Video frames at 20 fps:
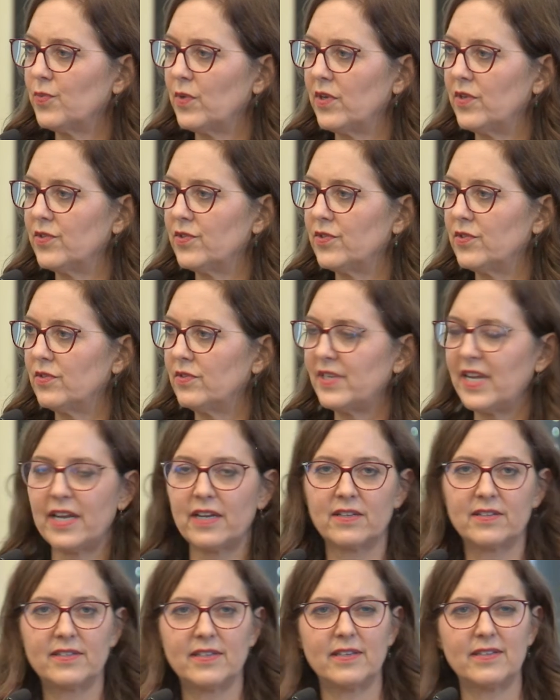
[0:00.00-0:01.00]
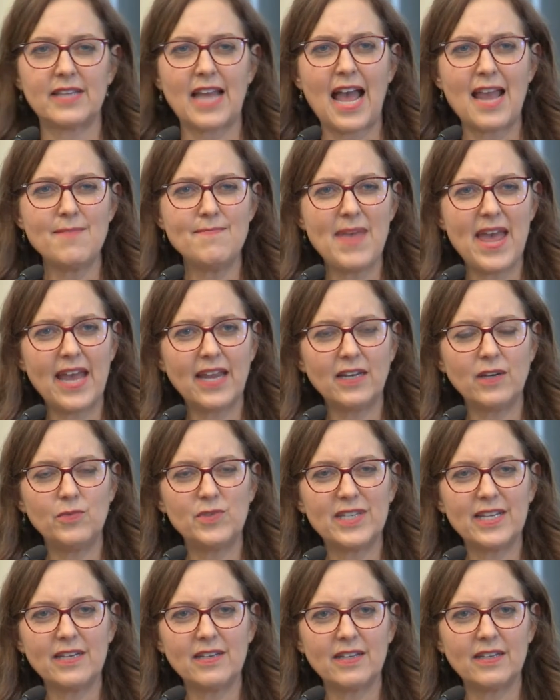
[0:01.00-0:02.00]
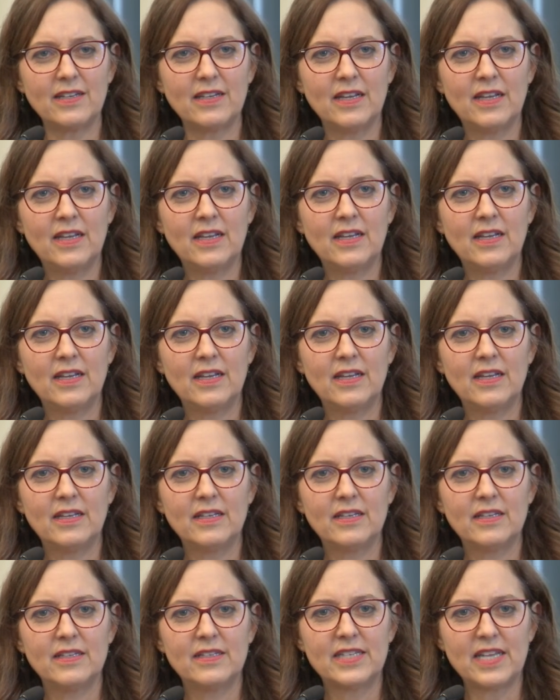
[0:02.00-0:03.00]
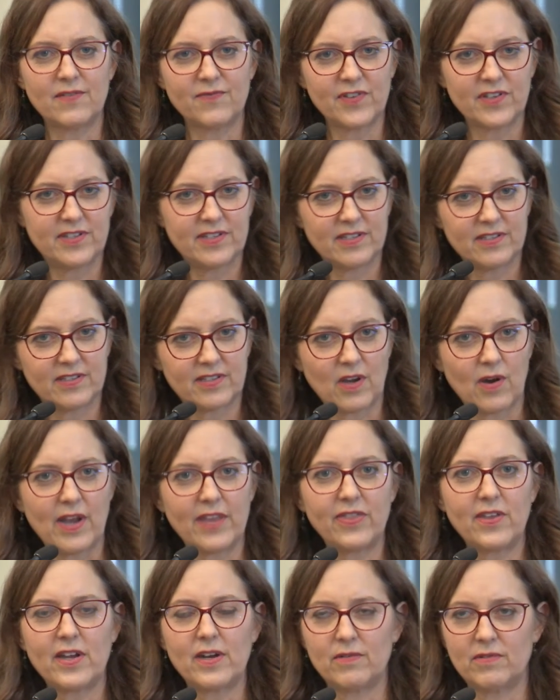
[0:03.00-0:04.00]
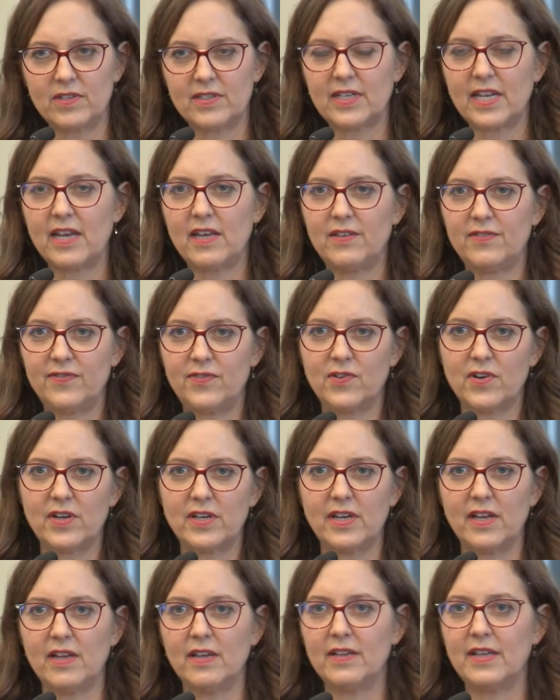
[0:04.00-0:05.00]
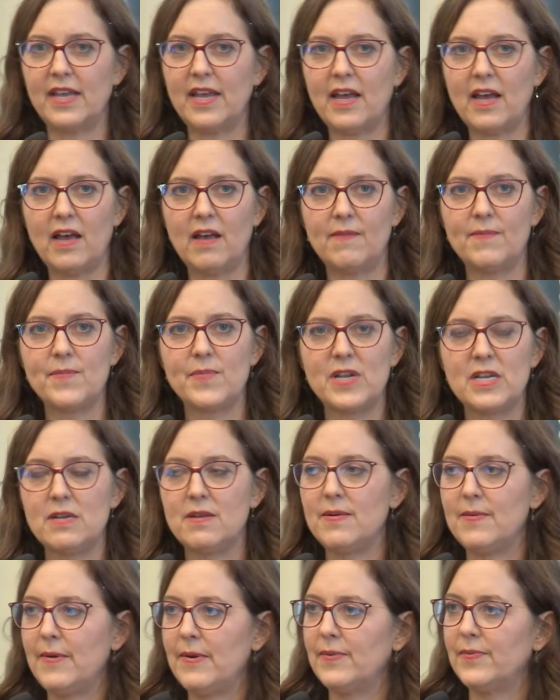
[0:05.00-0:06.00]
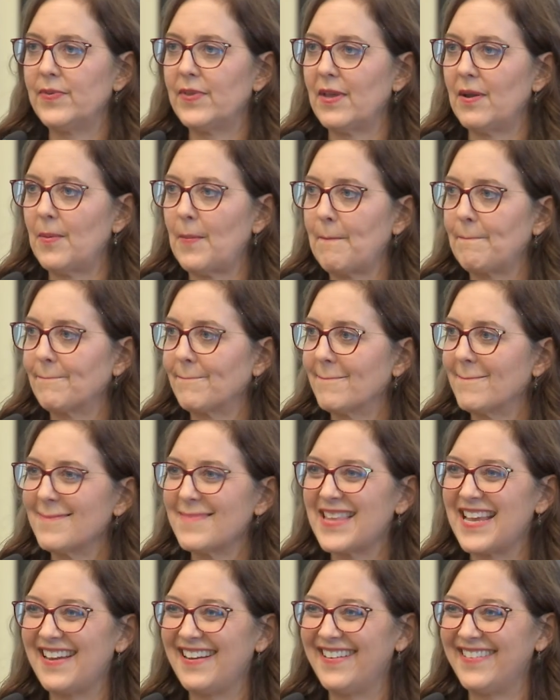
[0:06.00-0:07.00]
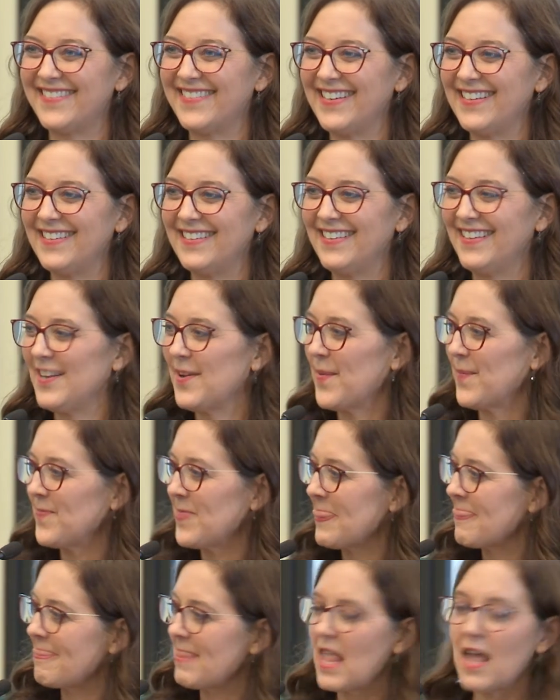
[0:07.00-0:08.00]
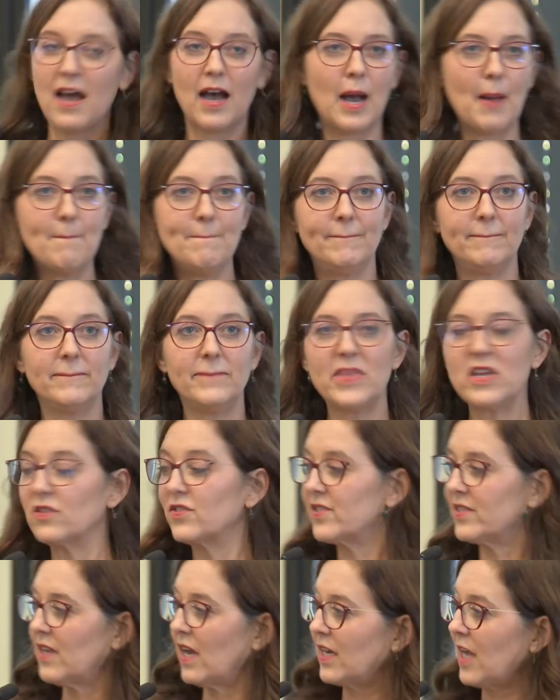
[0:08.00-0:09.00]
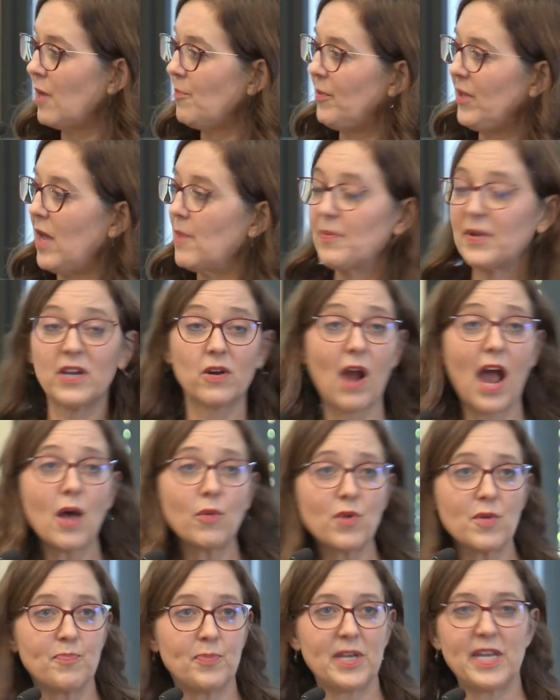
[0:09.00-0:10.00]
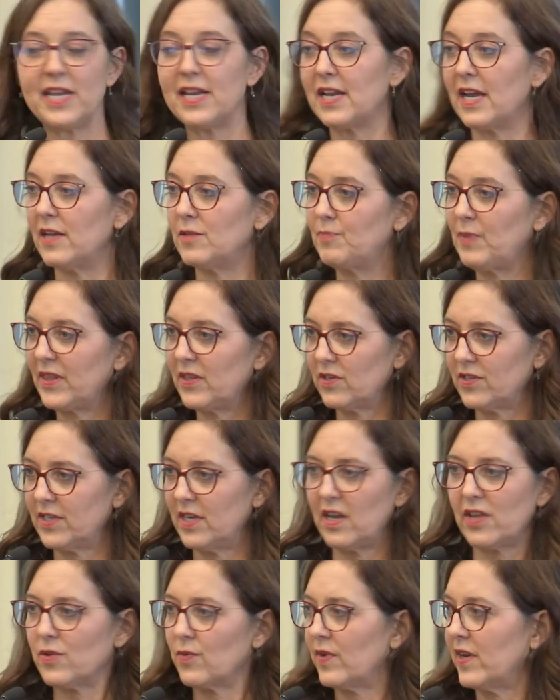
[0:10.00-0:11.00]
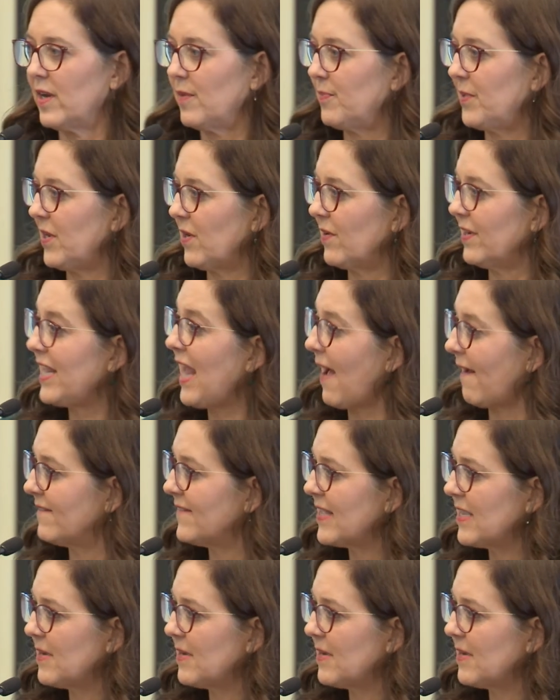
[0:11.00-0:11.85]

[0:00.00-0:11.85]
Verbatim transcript: was Texas. I. Magnin, was that San Francisco? I thought it was California, yeah. So, all right. There's a couple up here. I'll repeat it, but there's another one up here. Yeah.